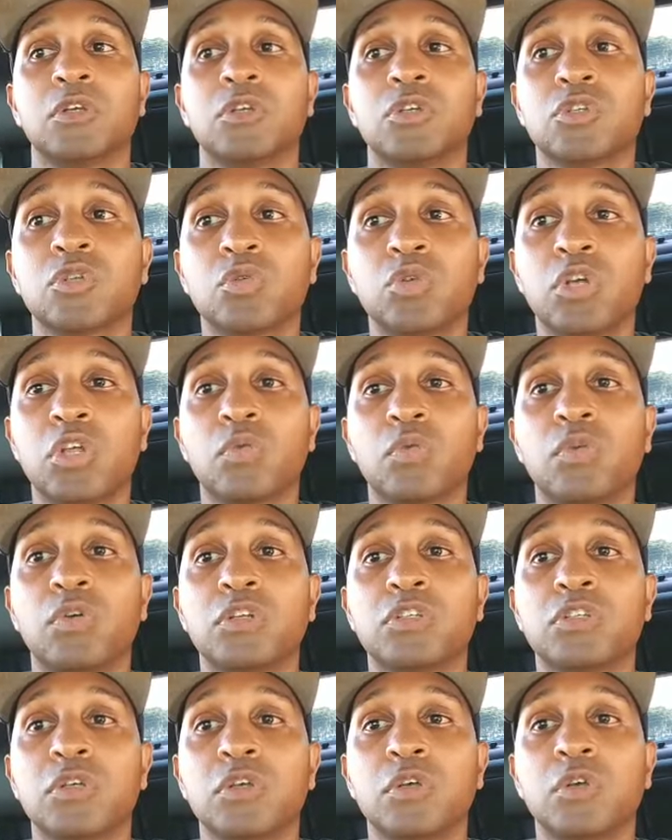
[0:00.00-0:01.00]
So in other
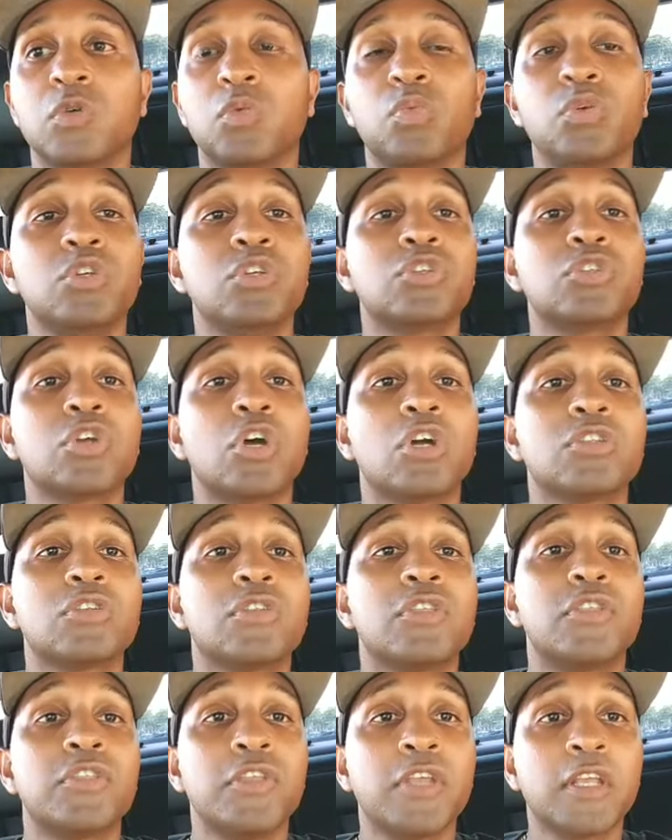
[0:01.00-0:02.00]
words, when you start to
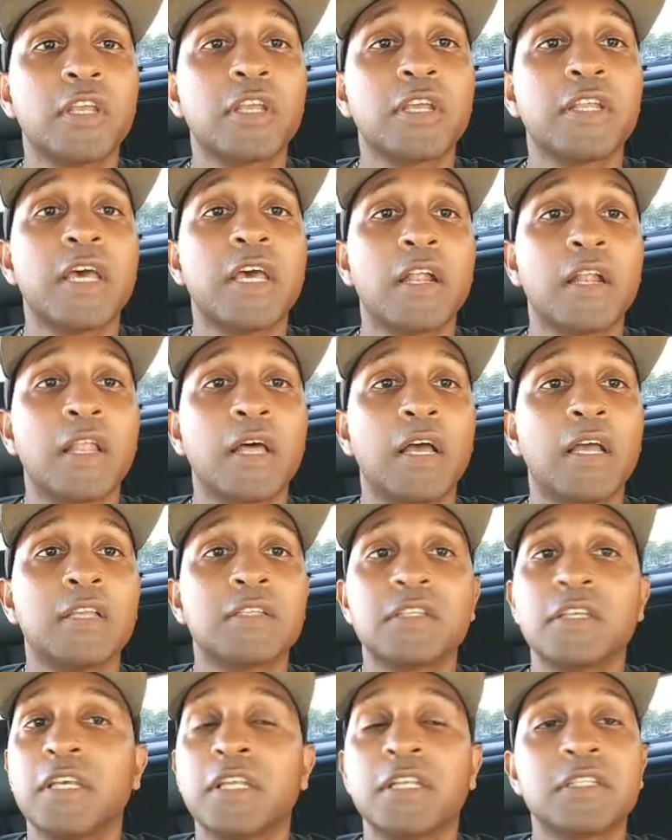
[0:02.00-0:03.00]
think and
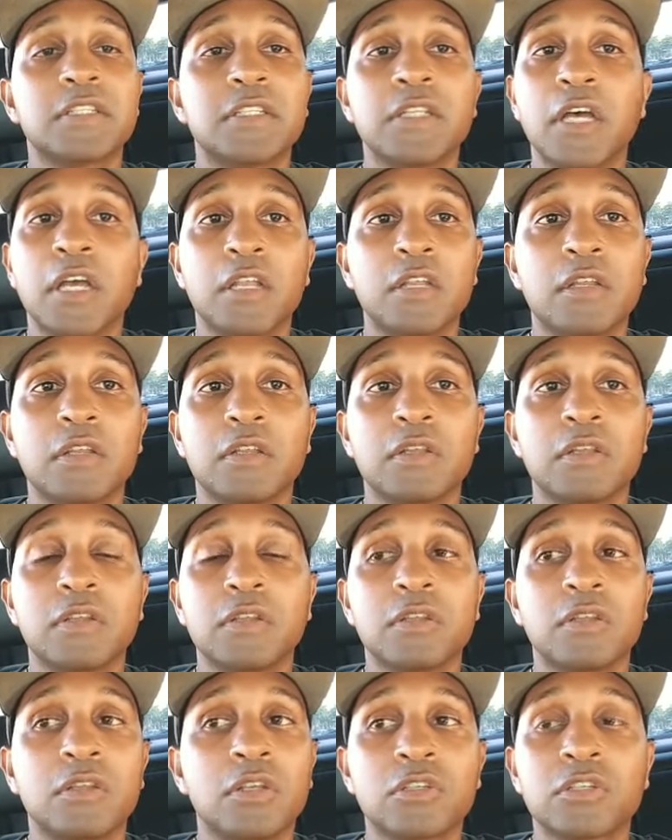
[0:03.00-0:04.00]
analyze, it is not
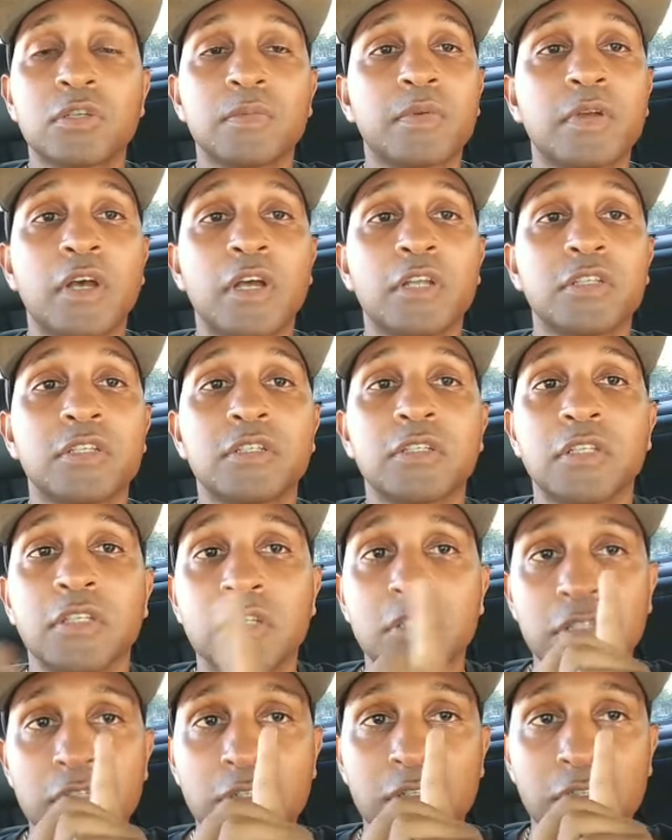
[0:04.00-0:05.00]
your subconscious, it
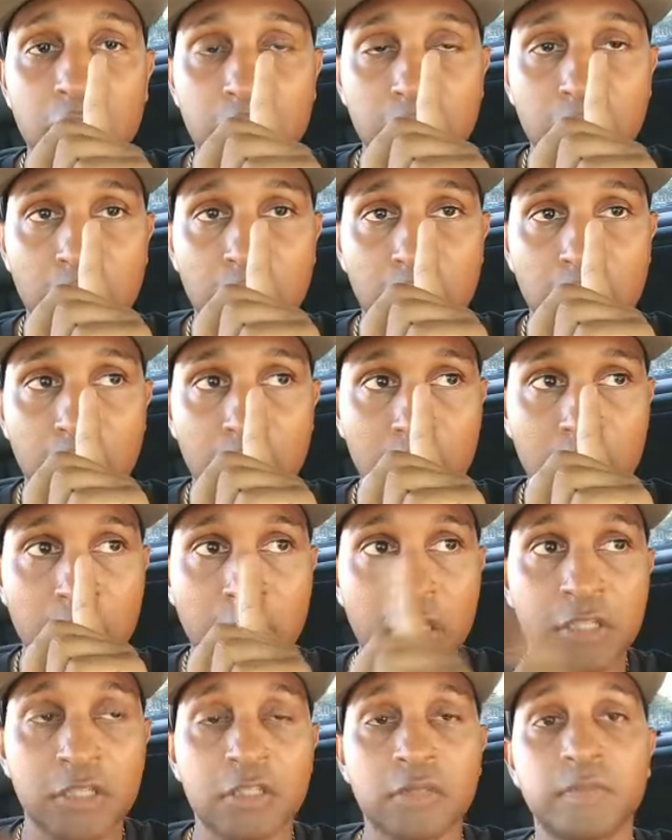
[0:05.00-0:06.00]
is your
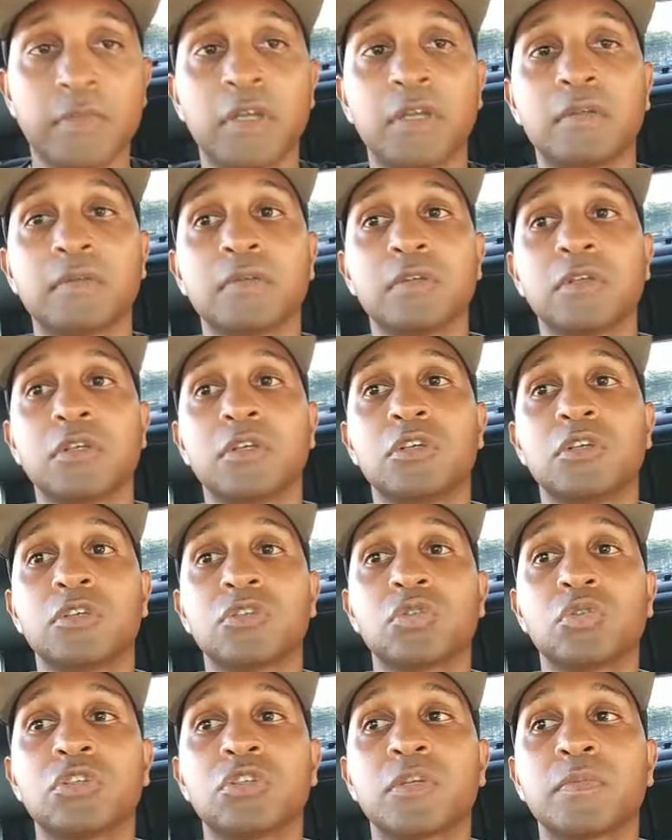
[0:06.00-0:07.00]
conscious mind.
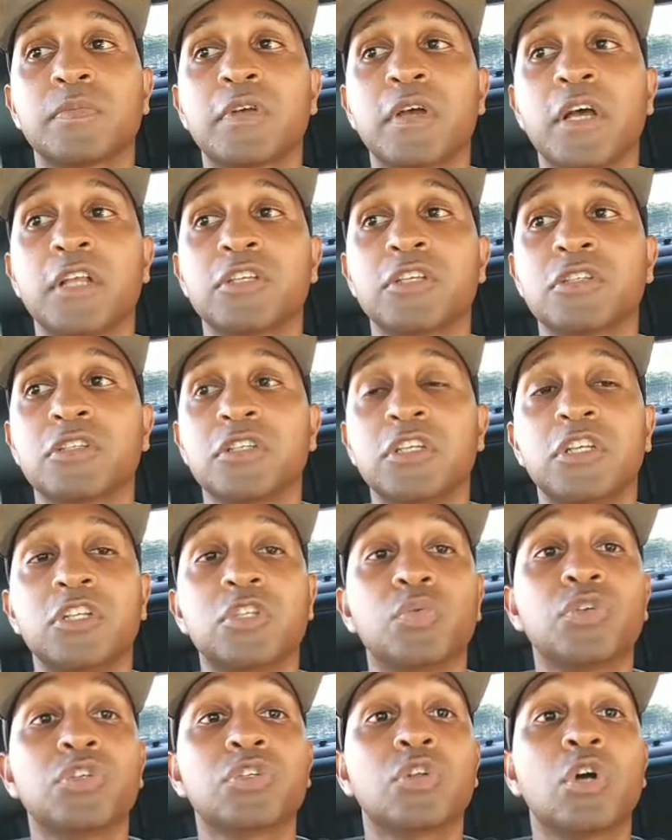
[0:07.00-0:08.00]
So the subconscious and the
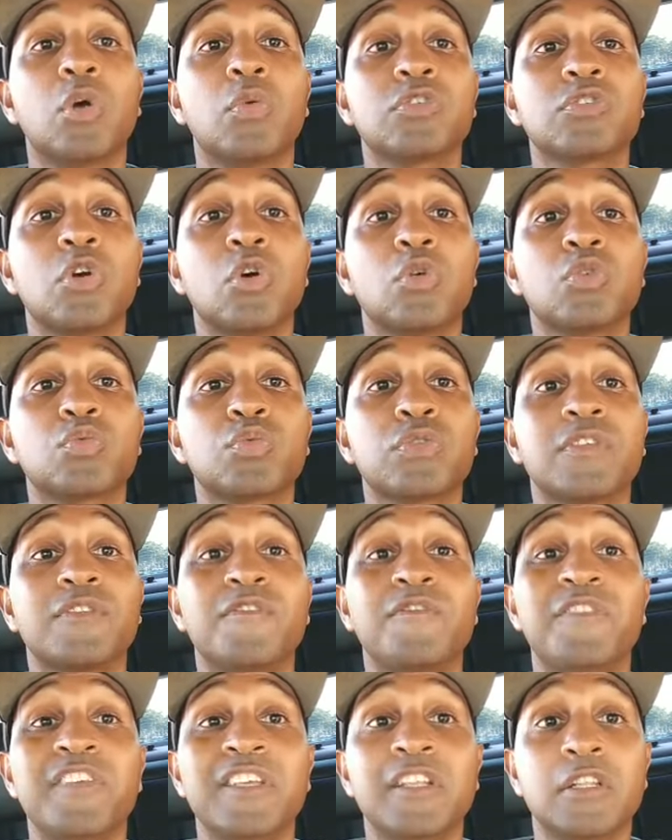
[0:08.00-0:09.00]
intuition always goes with a
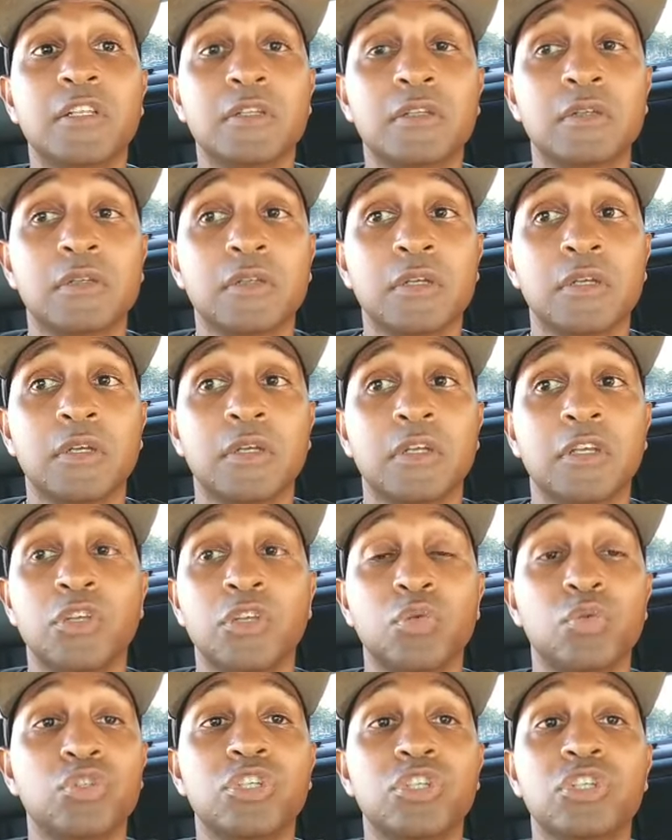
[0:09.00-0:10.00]
feeling.
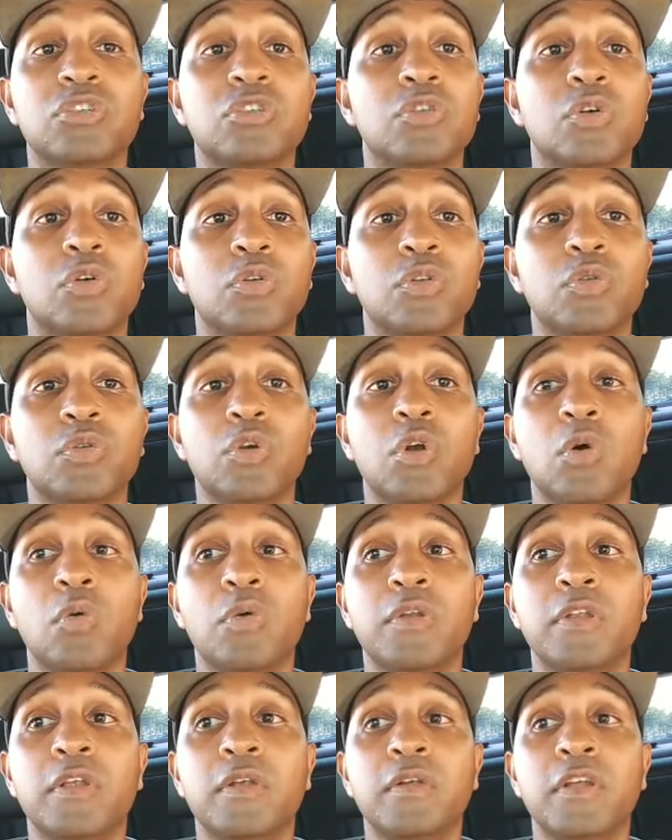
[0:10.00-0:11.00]
You will just know. You'll
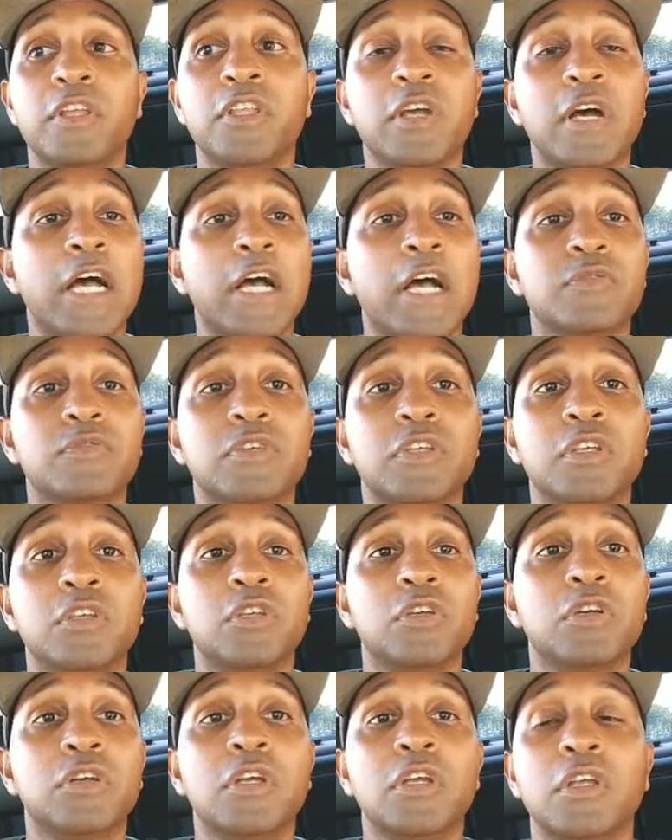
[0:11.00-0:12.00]
go in there
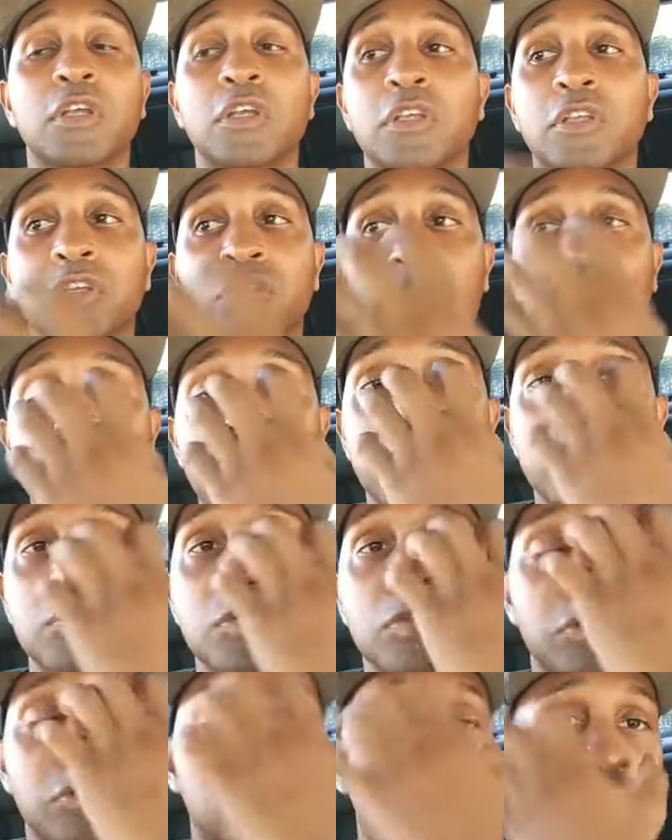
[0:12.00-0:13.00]
your subconscious
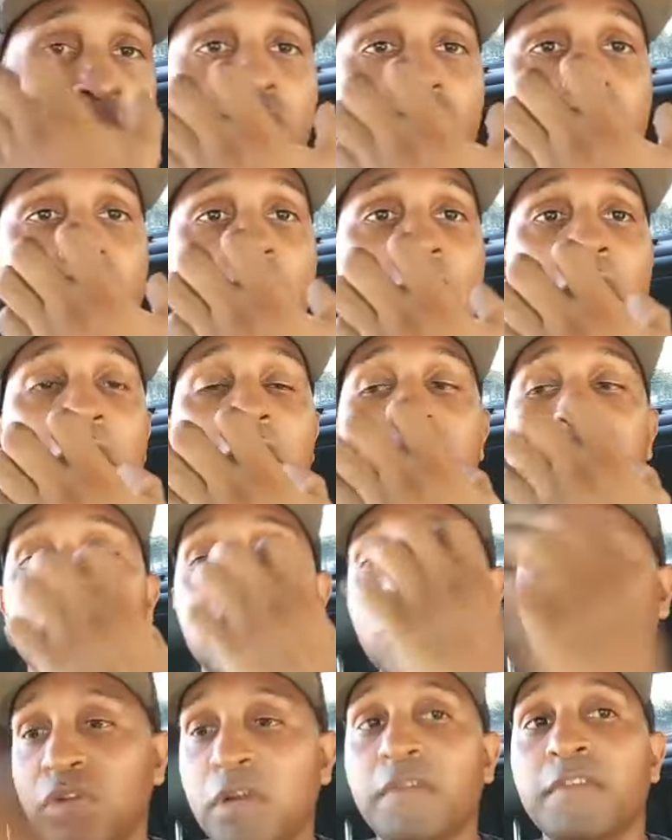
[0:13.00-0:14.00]
will turn your eyes and
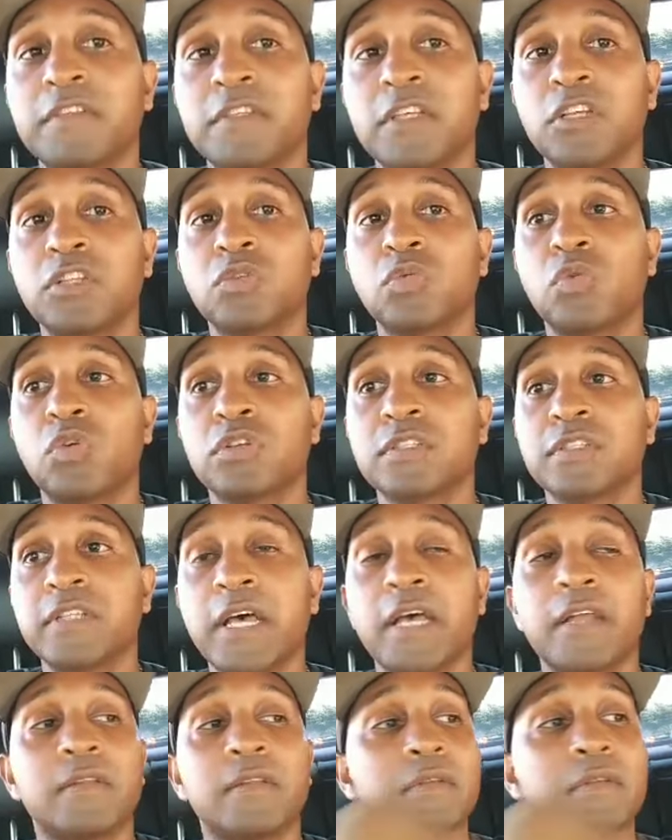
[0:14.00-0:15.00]
will gravitate towards
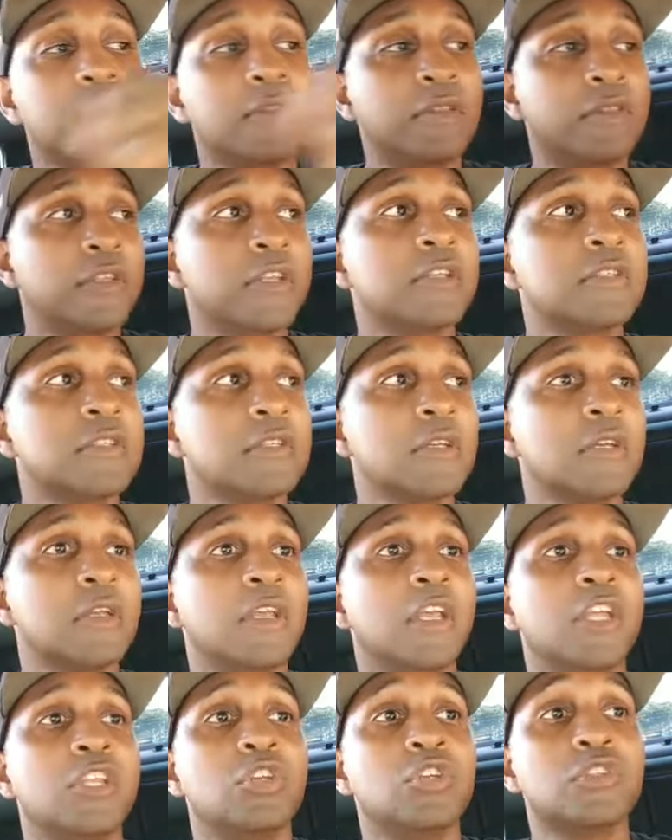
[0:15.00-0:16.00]
that, this,
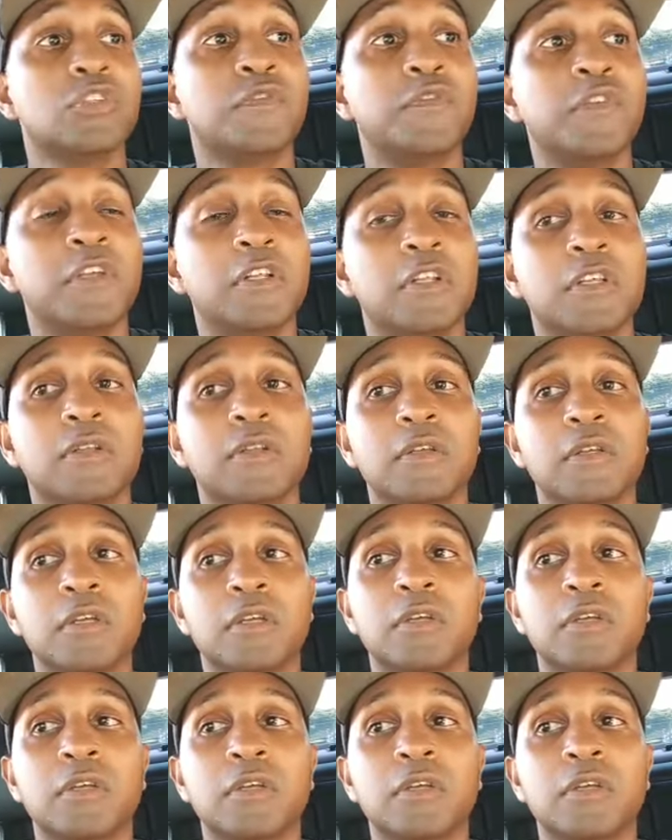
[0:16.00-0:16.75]
and you just feel it.